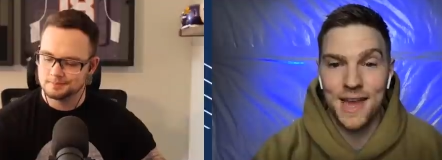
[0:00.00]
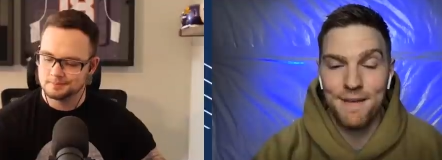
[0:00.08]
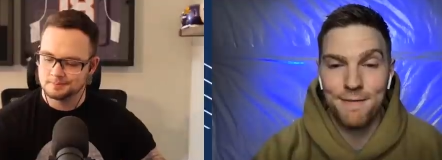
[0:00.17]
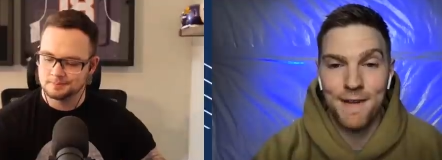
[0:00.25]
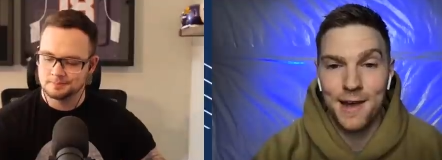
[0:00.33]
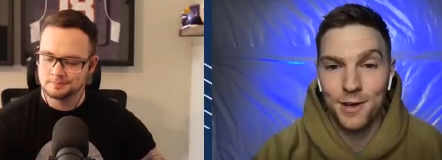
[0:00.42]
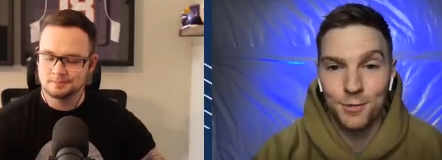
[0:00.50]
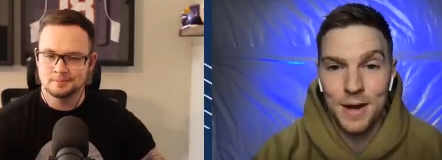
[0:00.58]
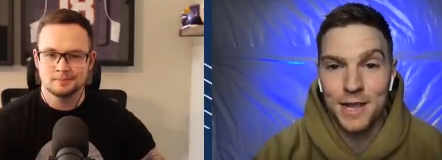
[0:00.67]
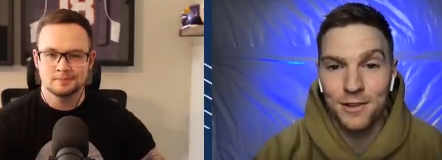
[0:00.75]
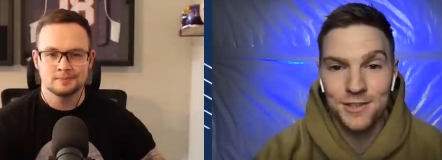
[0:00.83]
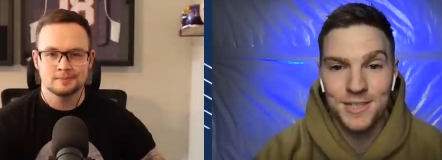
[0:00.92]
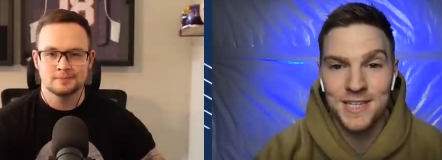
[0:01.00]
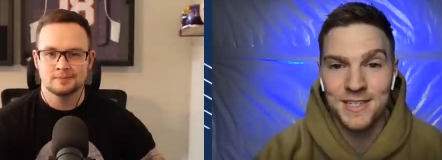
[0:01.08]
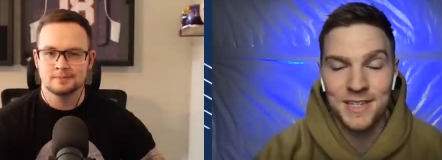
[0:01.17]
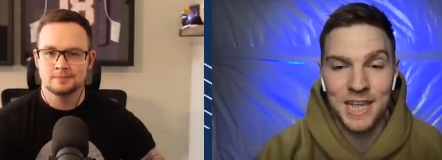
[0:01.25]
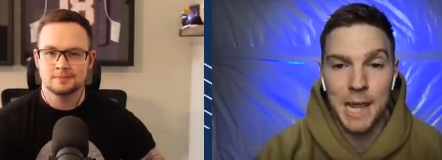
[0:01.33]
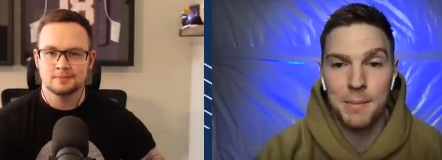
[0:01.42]
Speaker 1: that final regular
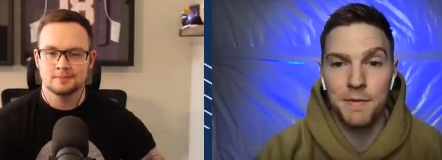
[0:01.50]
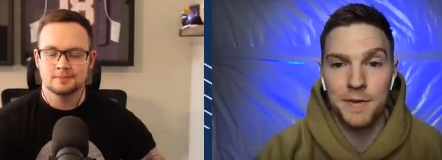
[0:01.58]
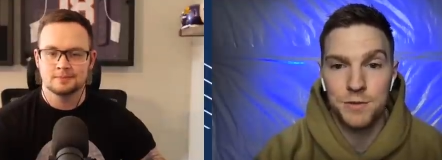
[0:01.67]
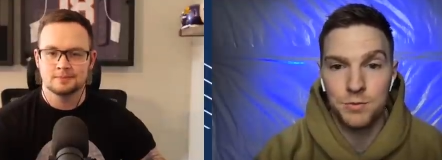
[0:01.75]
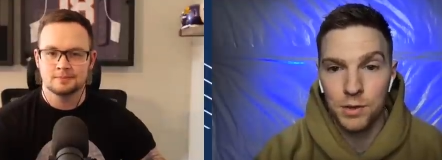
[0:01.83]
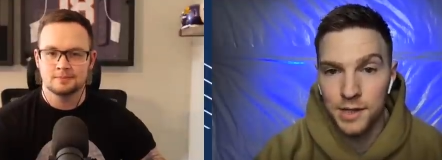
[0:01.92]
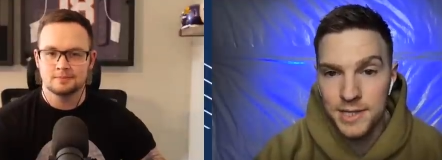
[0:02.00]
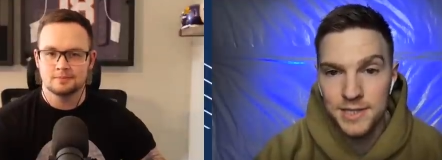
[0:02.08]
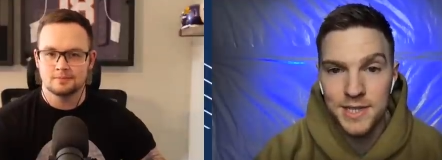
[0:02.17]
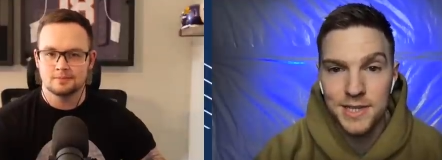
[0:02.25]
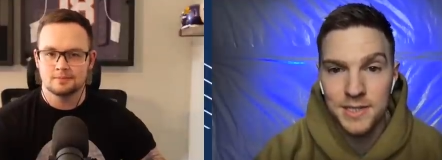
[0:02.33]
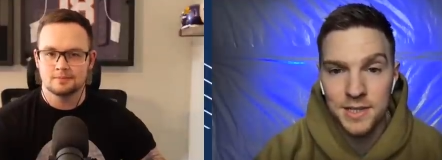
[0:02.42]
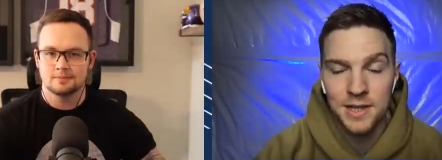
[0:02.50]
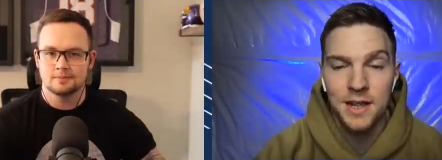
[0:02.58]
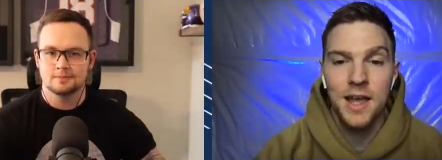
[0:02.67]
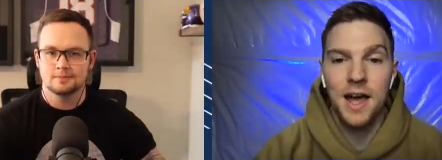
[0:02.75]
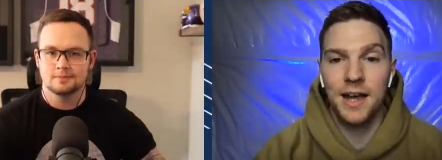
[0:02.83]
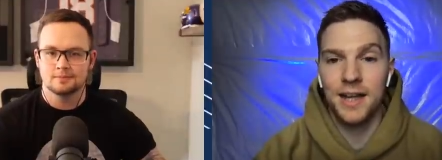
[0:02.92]
season game of his rookie season
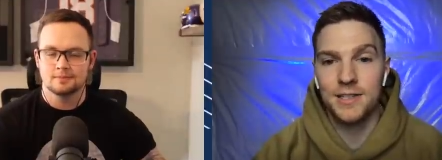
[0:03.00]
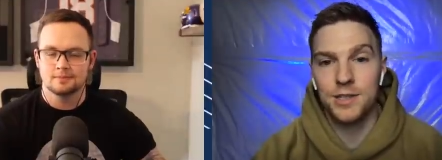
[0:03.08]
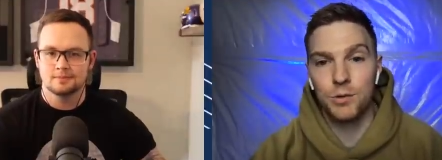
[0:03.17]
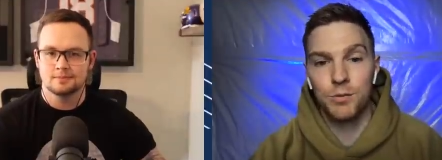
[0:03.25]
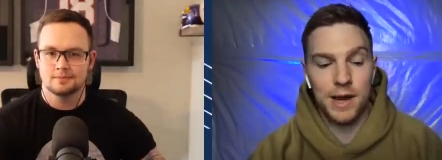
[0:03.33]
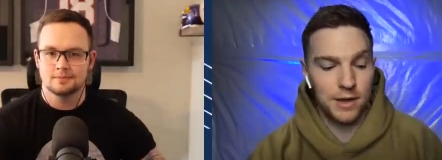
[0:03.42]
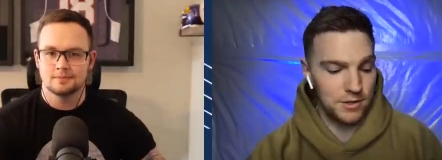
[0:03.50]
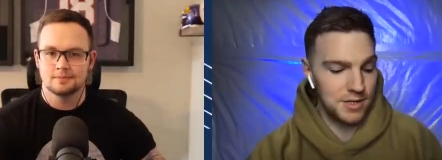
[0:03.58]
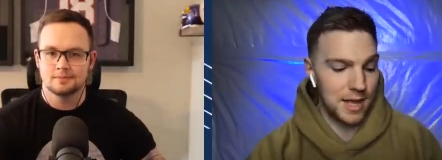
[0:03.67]
against the Raiders.